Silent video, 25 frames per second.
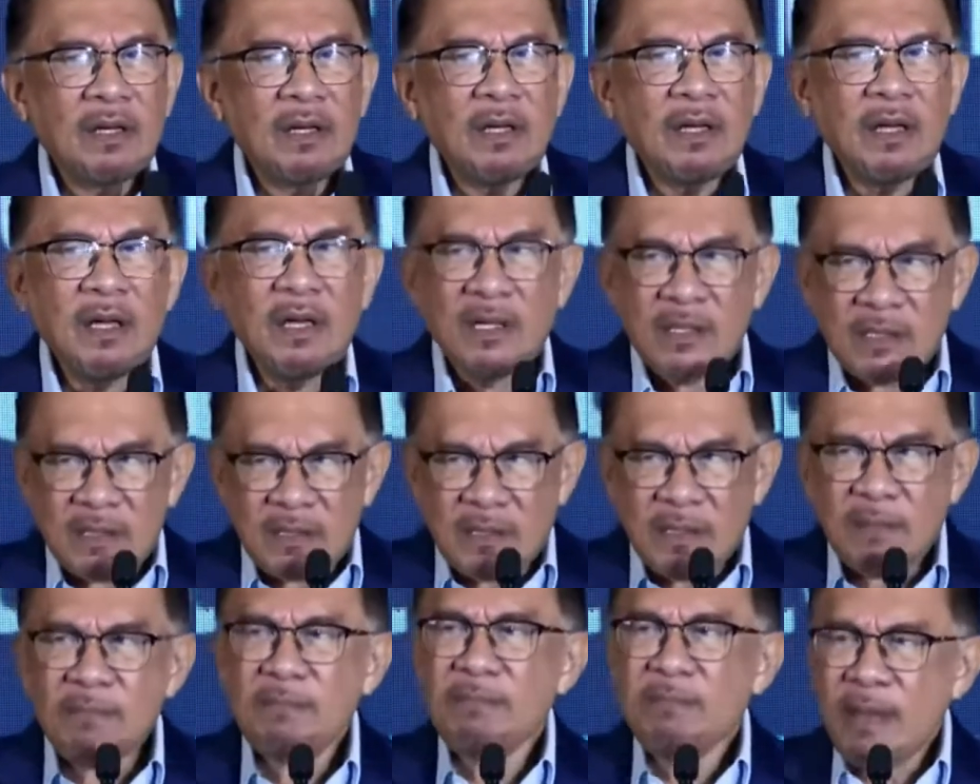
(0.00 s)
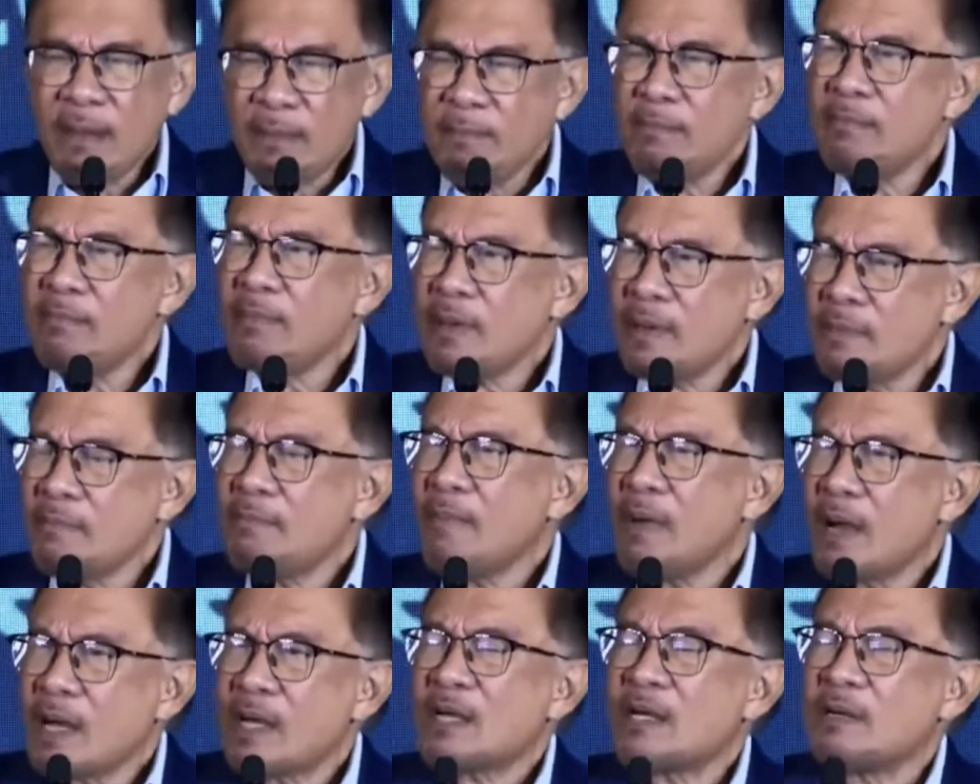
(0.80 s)
it's
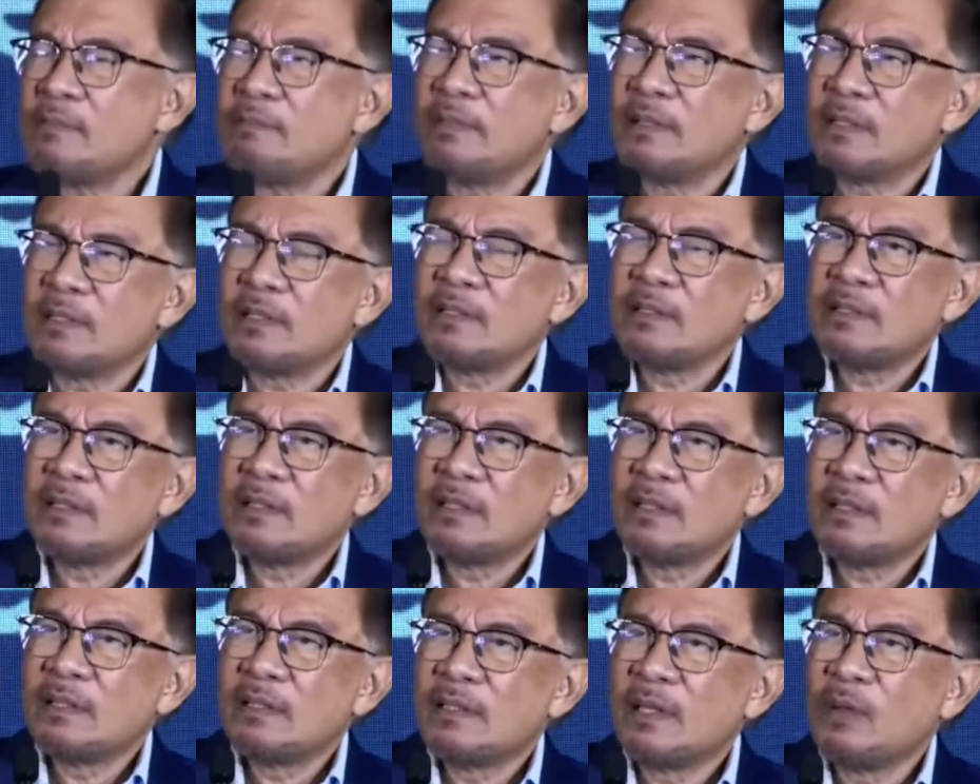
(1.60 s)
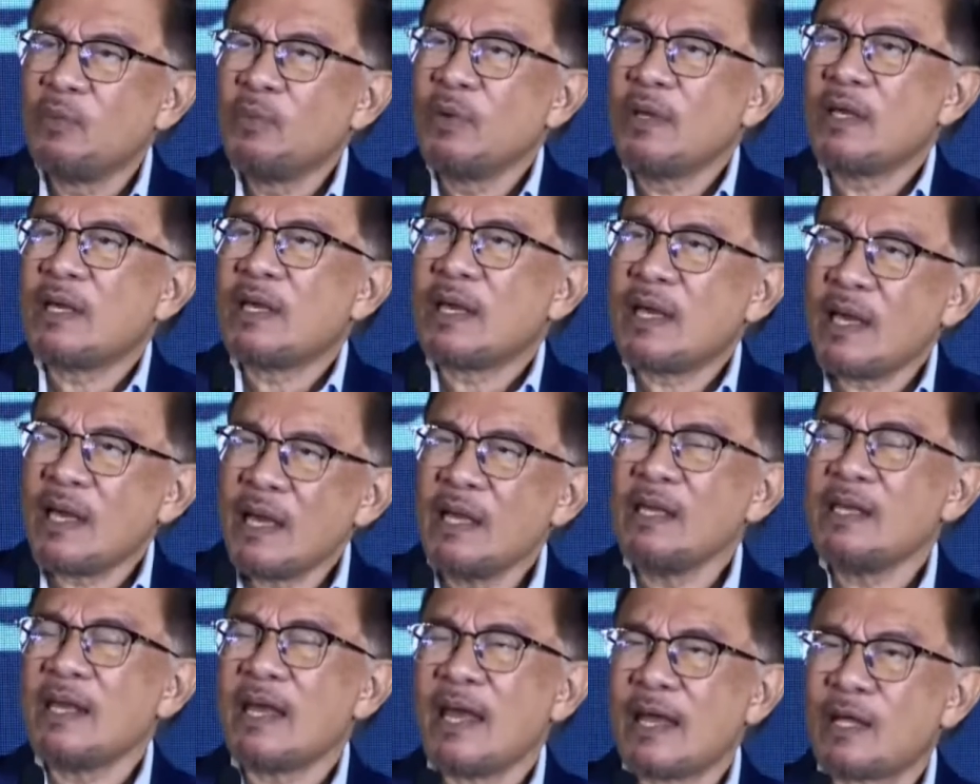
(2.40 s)
remarkable that we
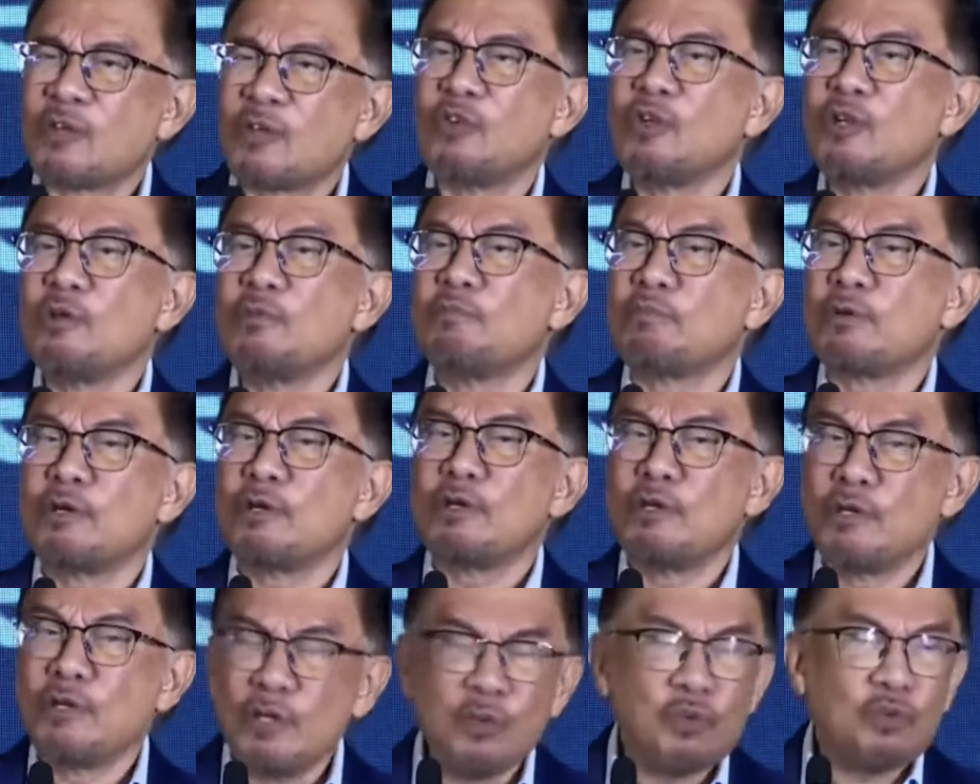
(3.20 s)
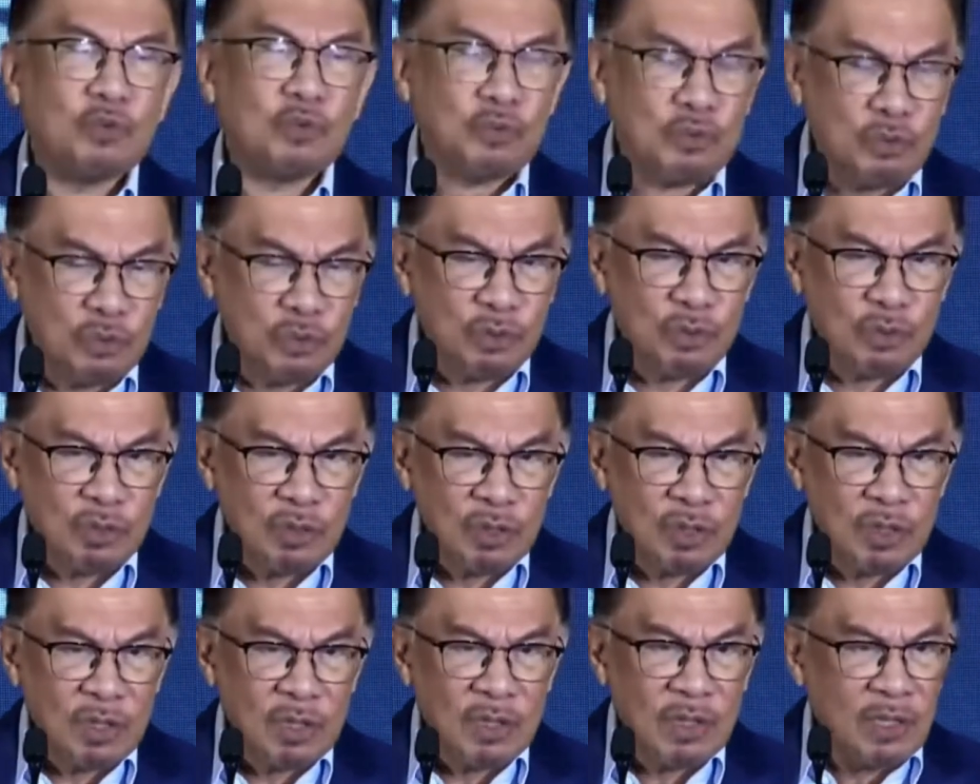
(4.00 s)
can actually produce
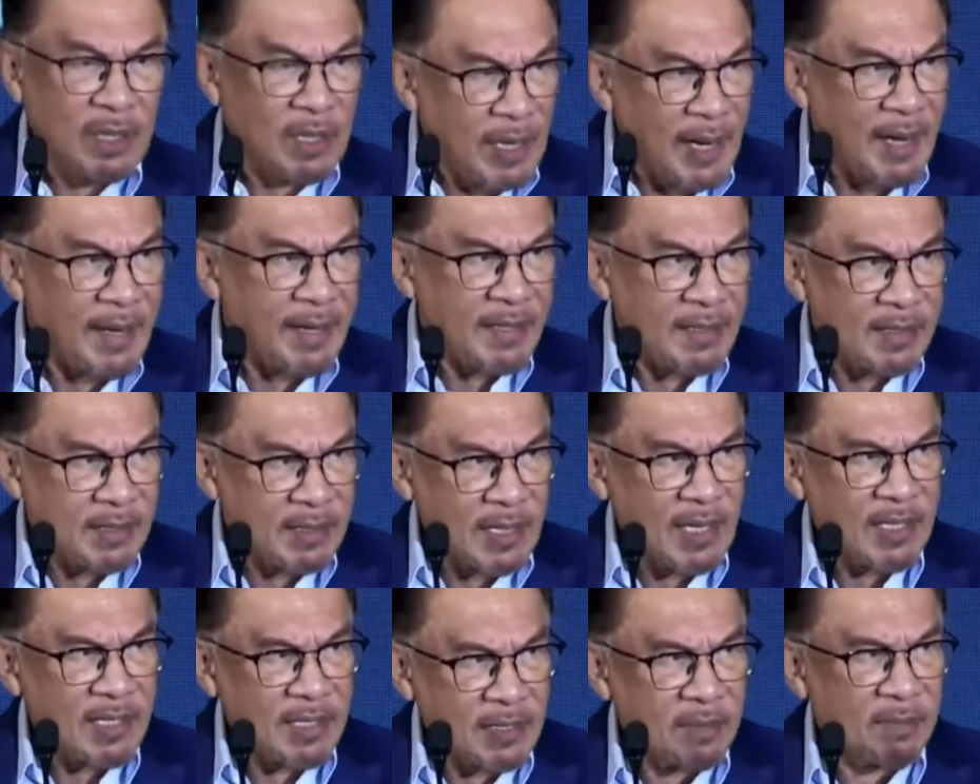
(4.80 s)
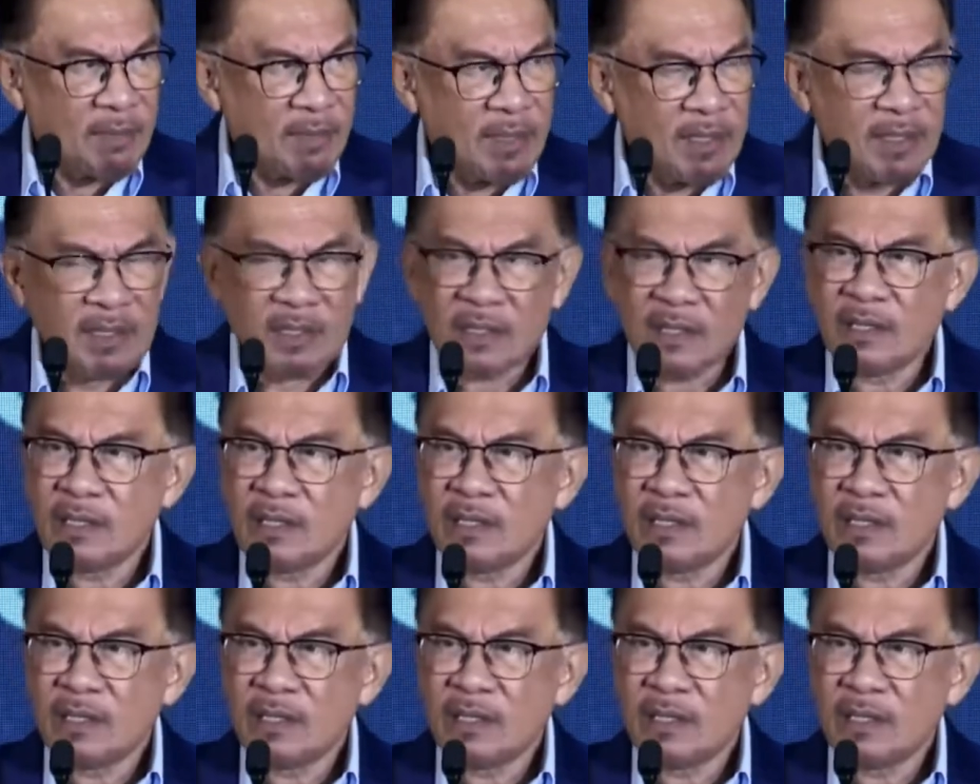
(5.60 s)
great statesmen